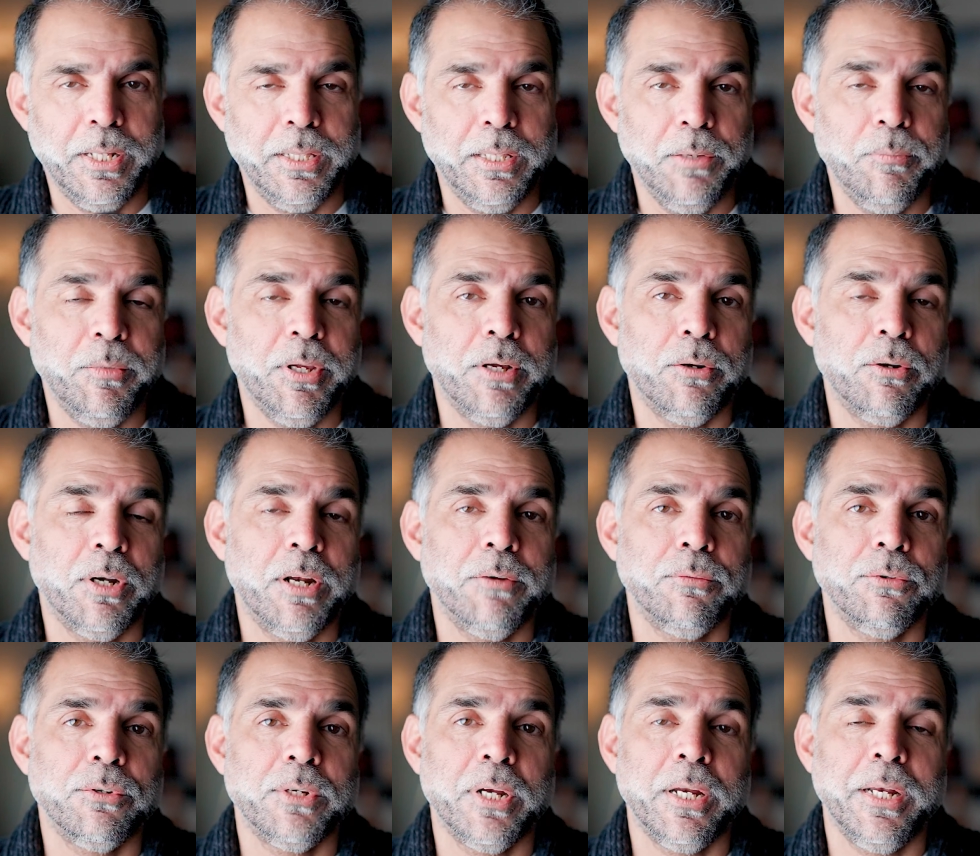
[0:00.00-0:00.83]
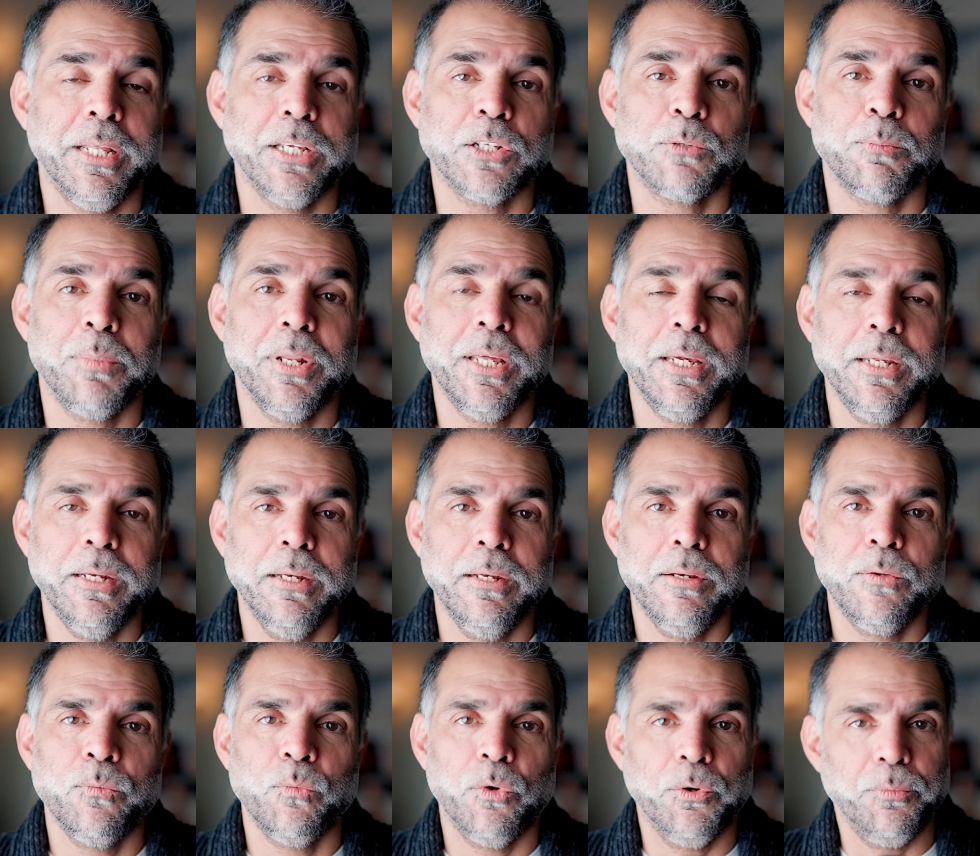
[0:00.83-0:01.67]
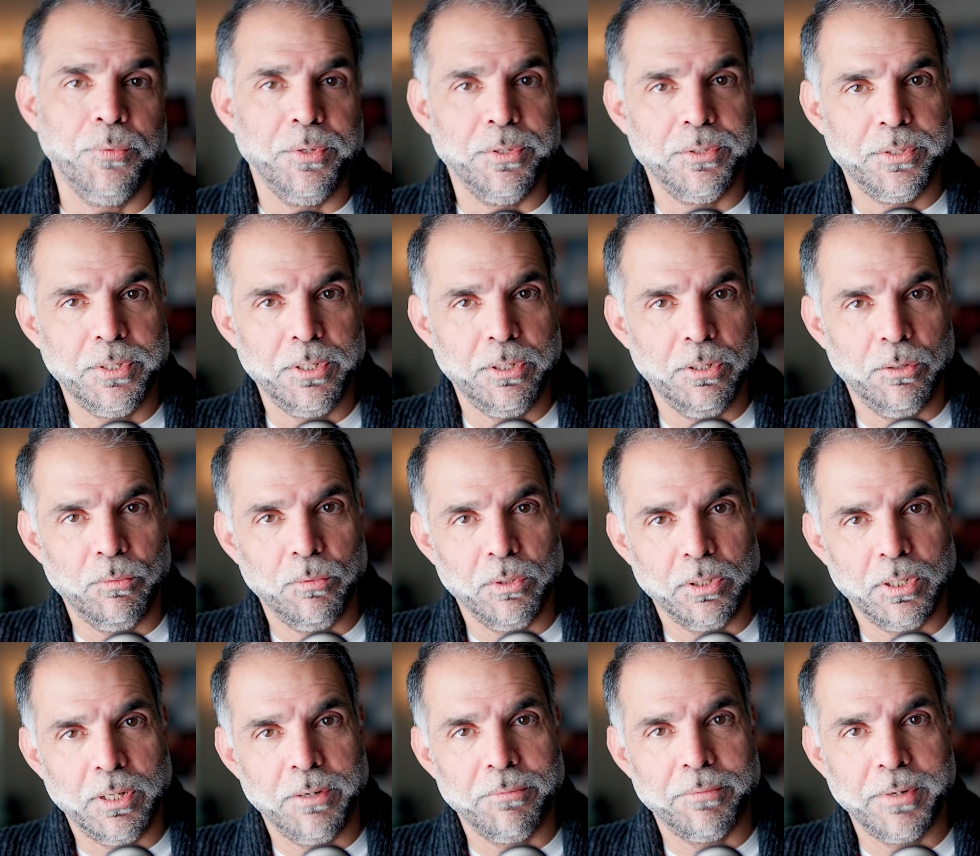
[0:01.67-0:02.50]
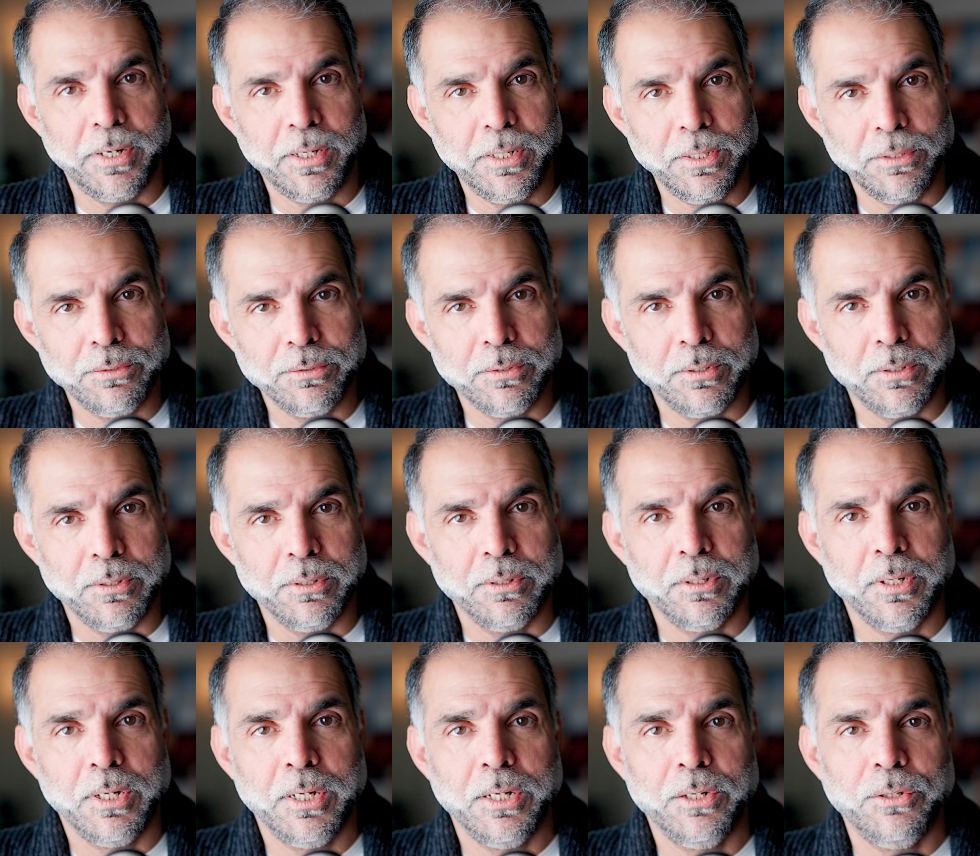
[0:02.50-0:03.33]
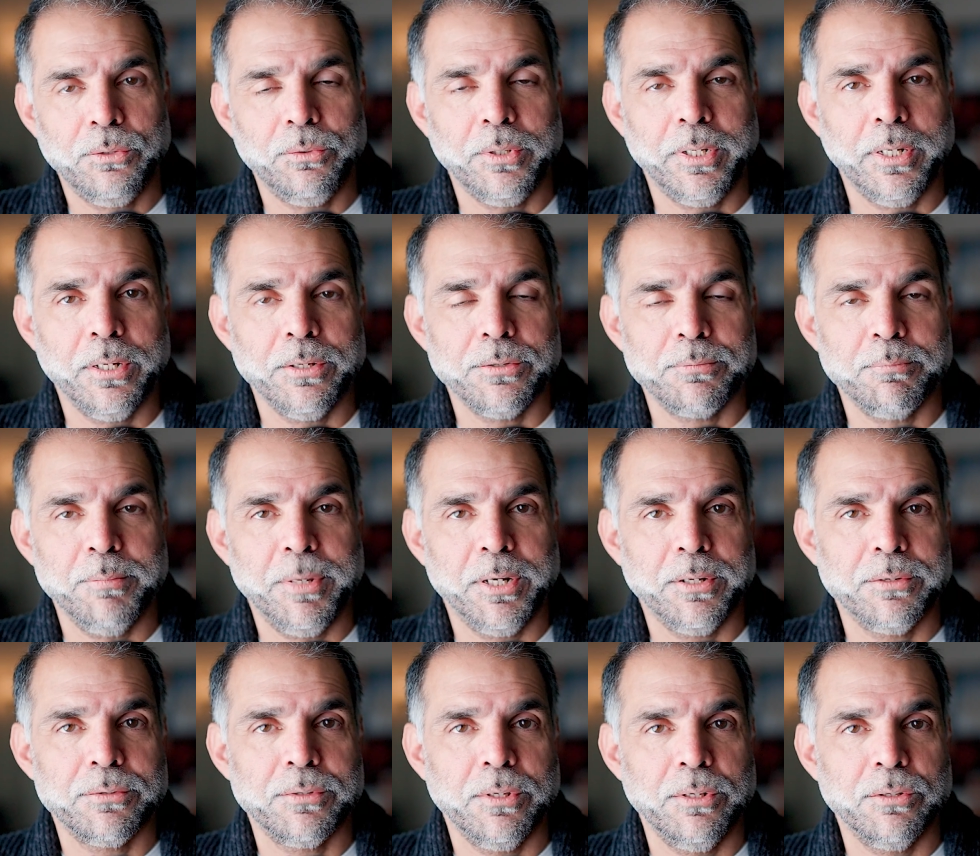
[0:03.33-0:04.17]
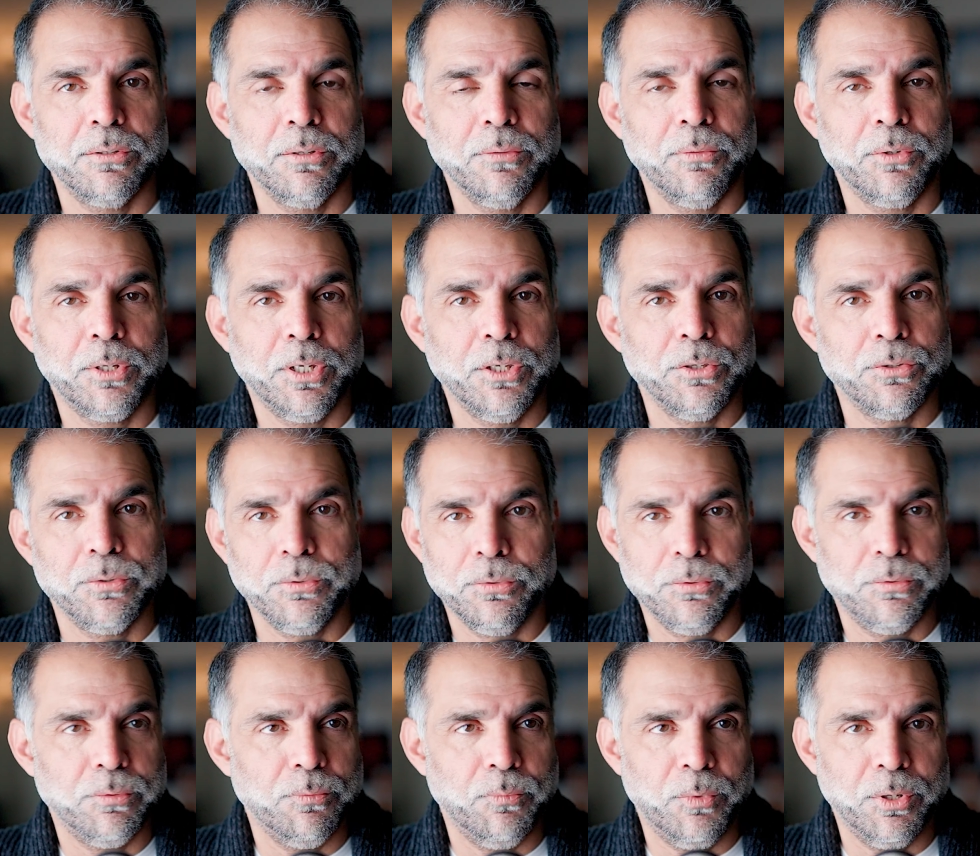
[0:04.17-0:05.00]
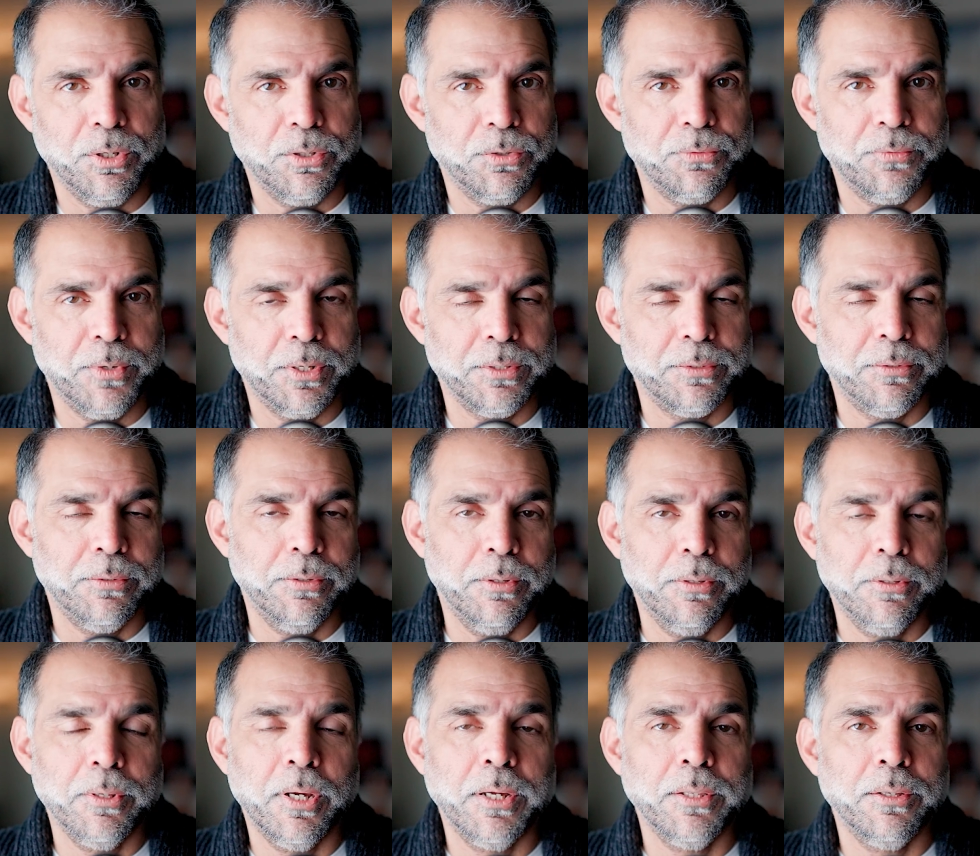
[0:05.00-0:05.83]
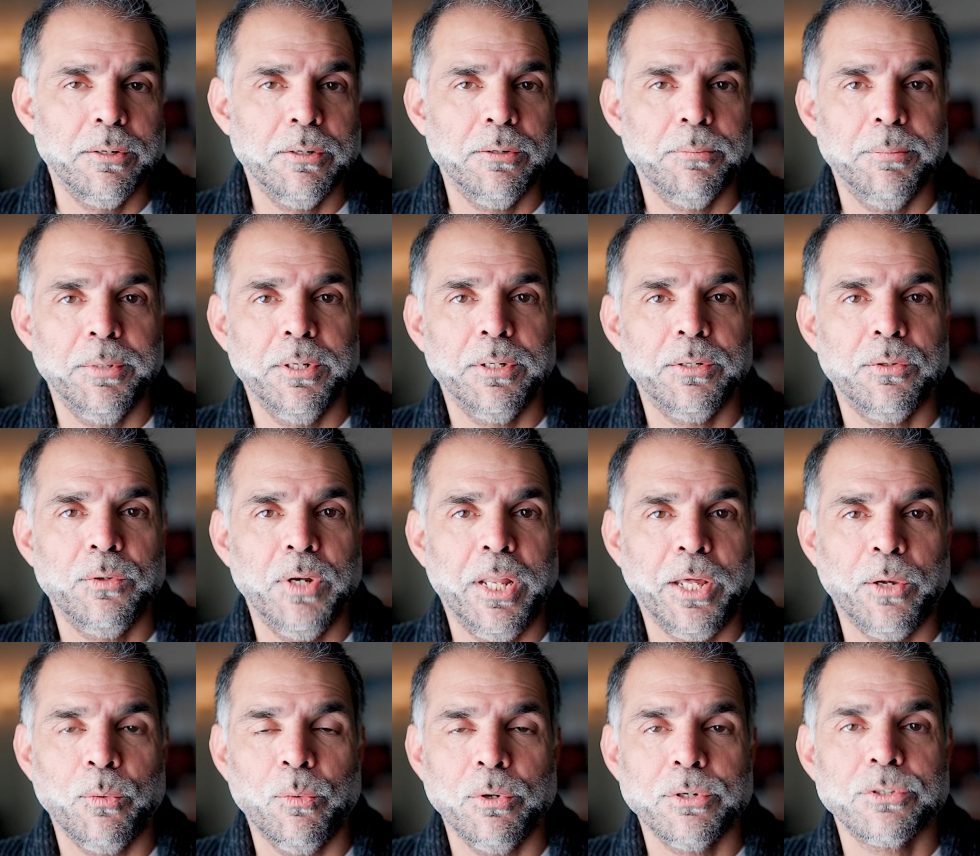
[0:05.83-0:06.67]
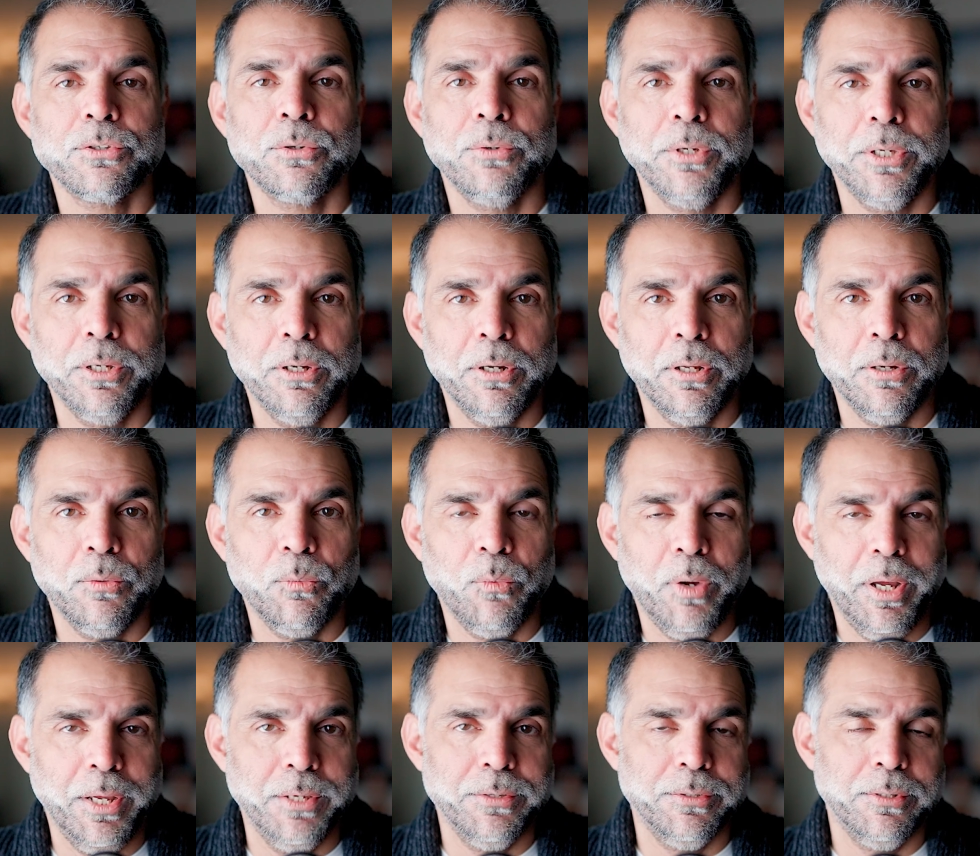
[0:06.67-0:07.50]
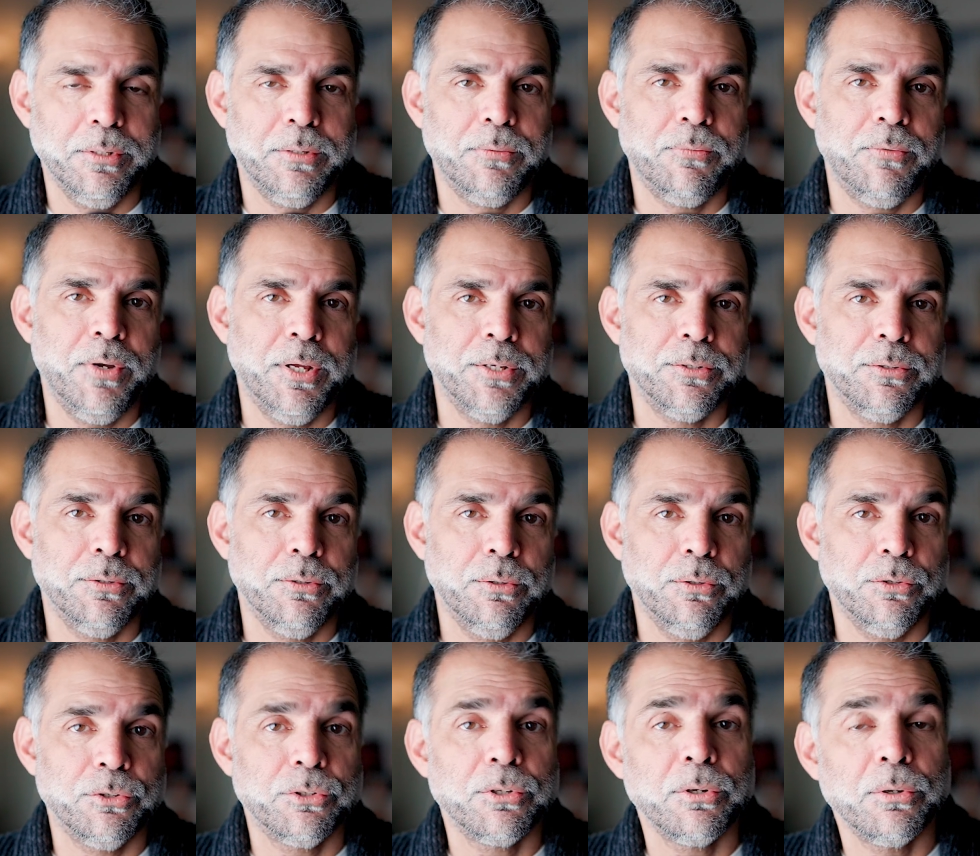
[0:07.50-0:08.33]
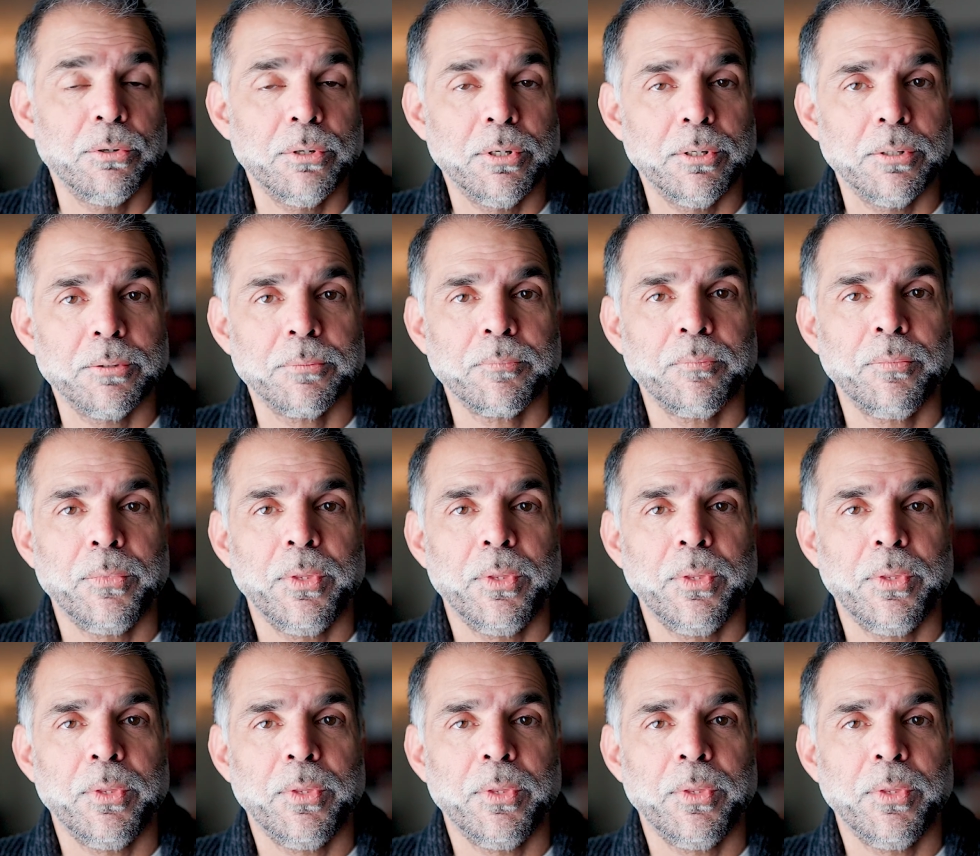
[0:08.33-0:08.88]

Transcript: And then we're going to have to try and explain what we see or what our findings are to get a better sense of okay, so, so one's faster than the other, but like what's going on? Why is it faster or slower?